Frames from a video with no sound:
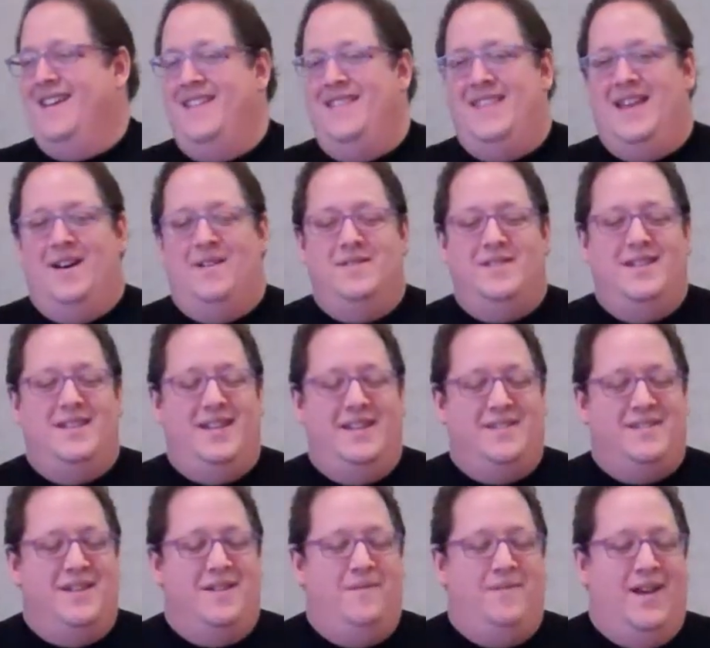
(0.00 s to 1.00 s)
That was a
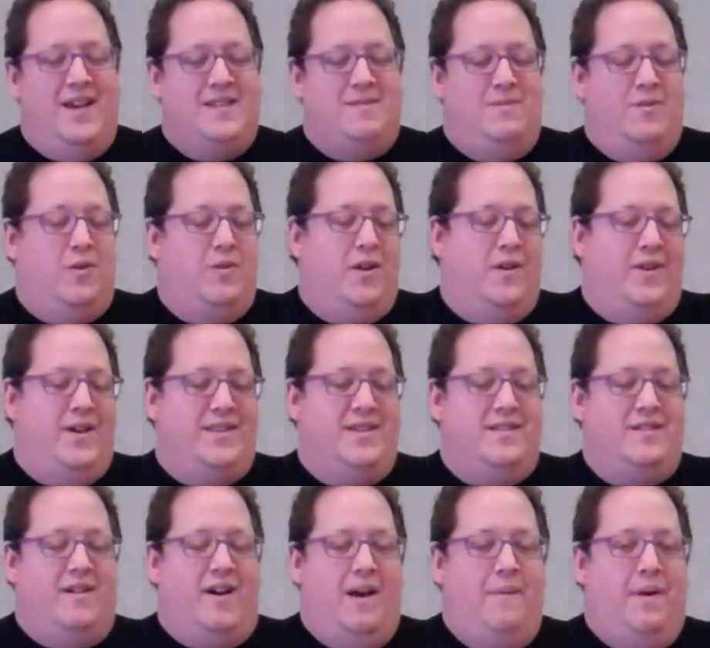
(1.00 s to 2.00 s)
decent investment, although at the
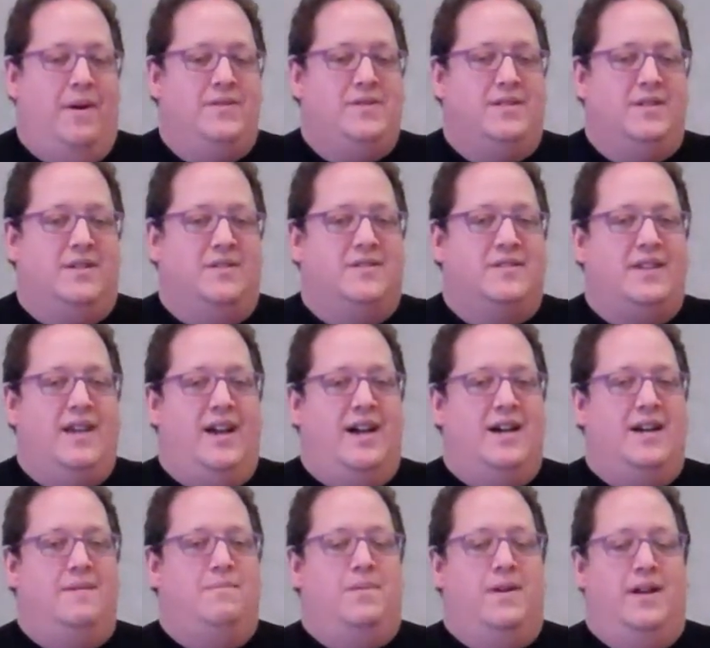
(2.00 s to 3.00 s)
time I was a little
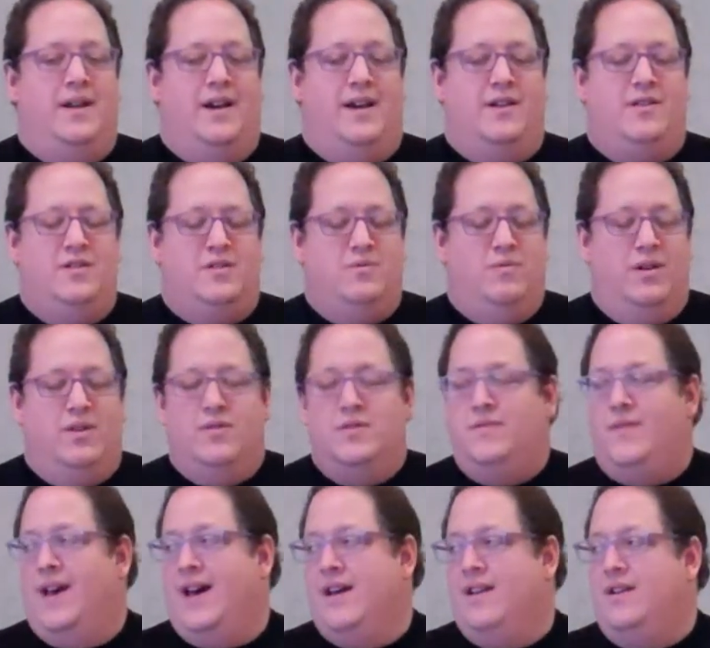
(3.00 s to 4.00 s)
scared, but because Twitter was
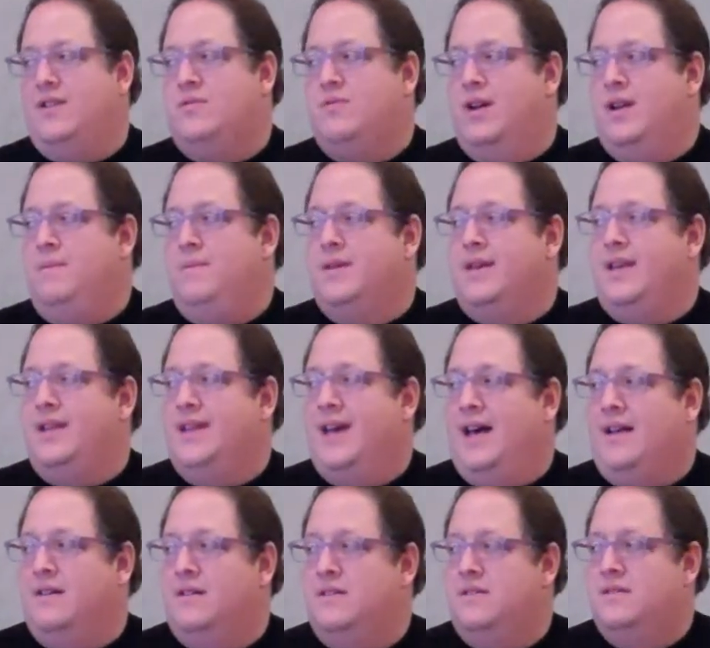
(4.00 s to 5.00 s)
valued at $20 million.
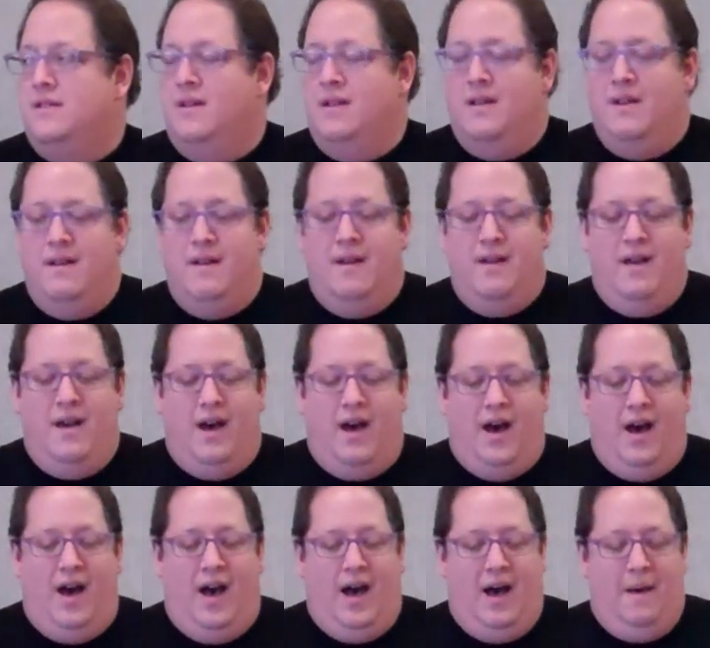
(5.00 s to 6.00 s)

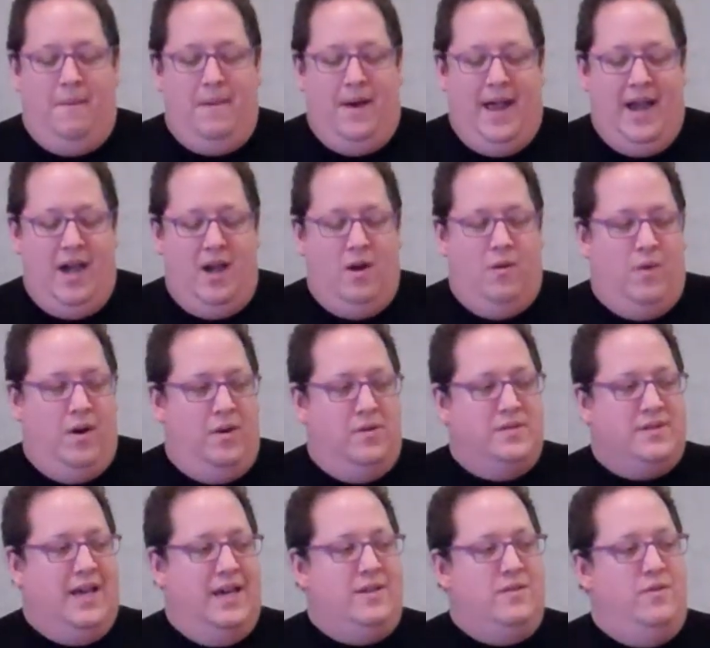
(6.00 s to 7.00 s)
I didn't know what it
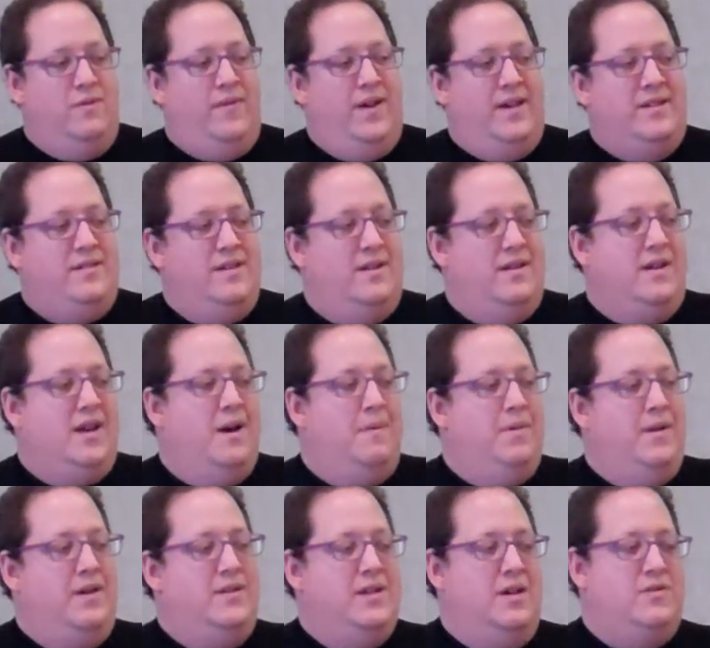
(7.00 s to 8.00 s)
was like to invest in a
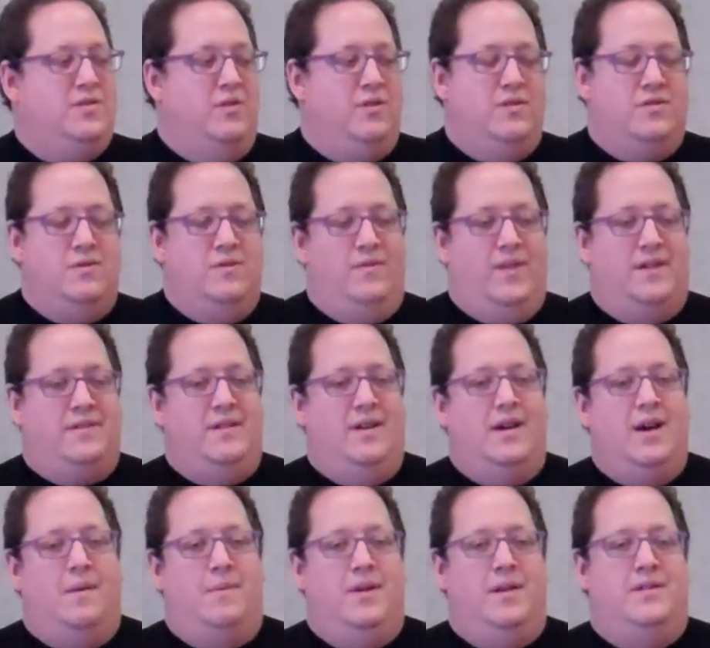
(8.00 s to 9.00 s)
company, because I was so used to investing
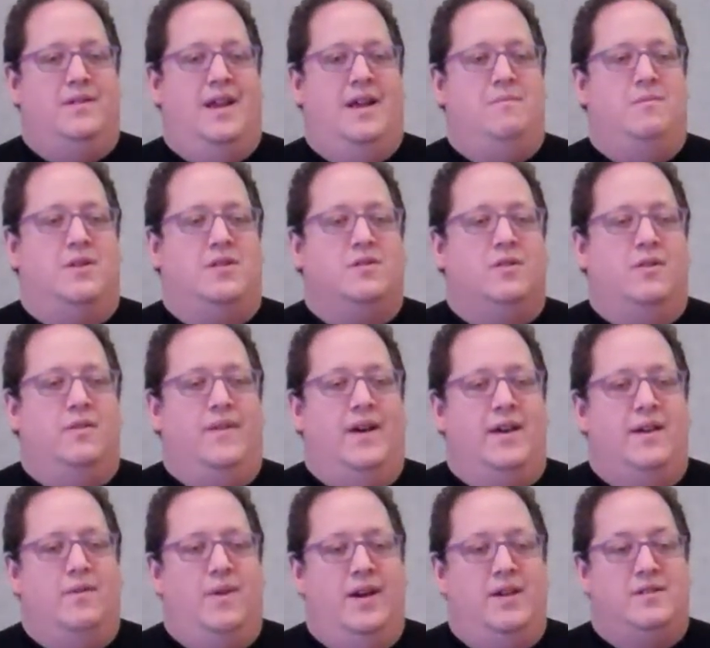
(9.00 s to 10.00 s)
in companies that had much lower
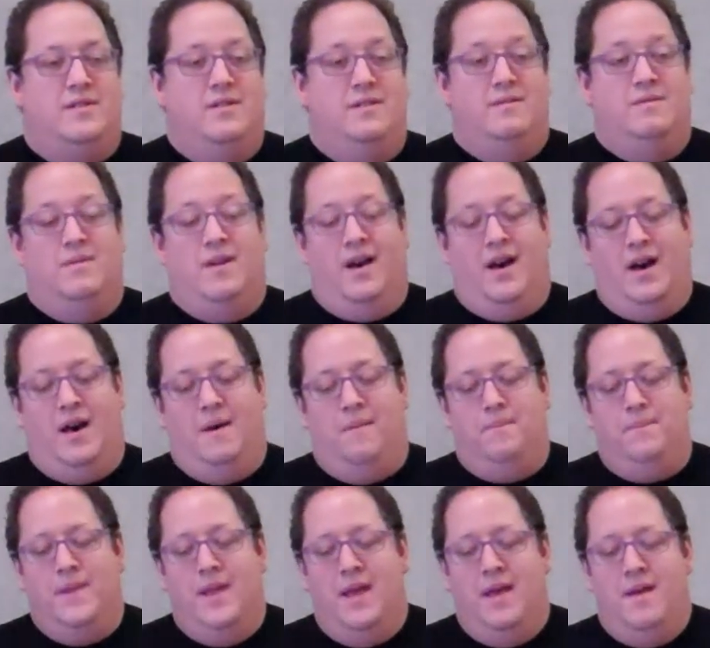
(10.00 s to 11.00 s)
valuation.
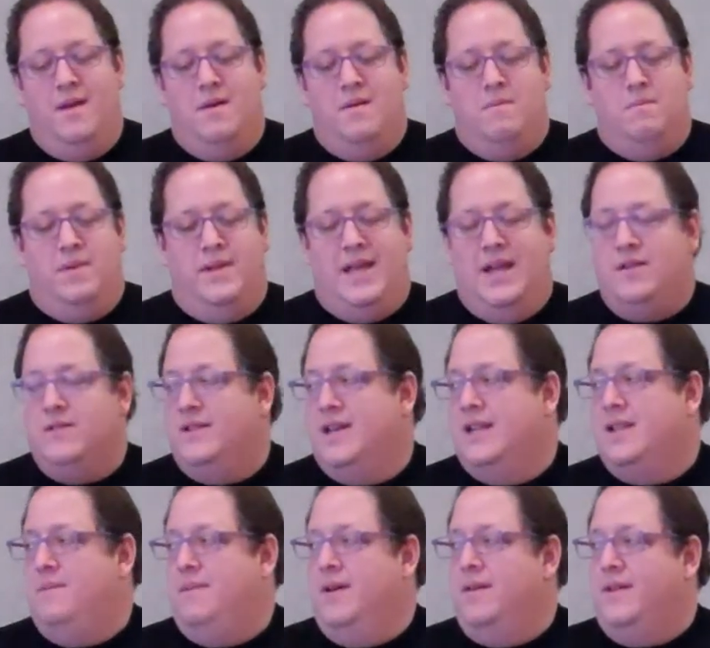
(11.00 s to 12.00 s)
But that turned
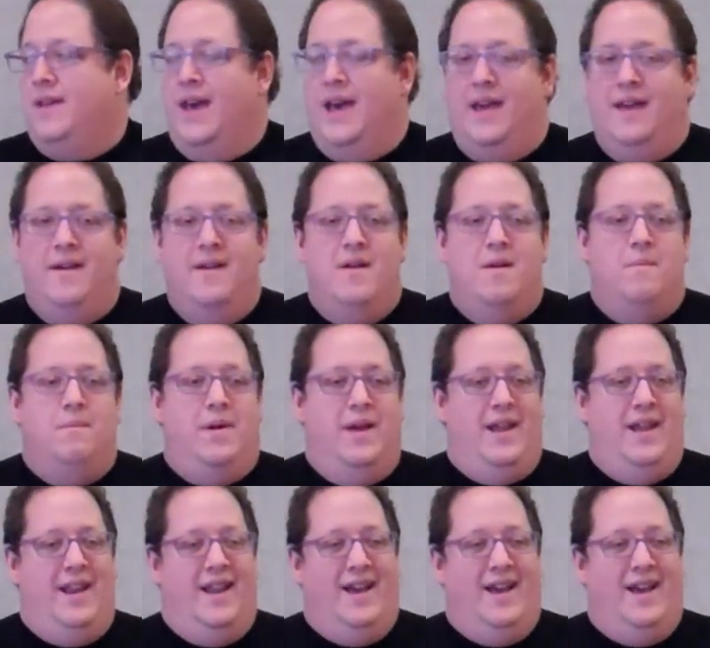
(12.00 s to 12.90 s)
out to be okay. But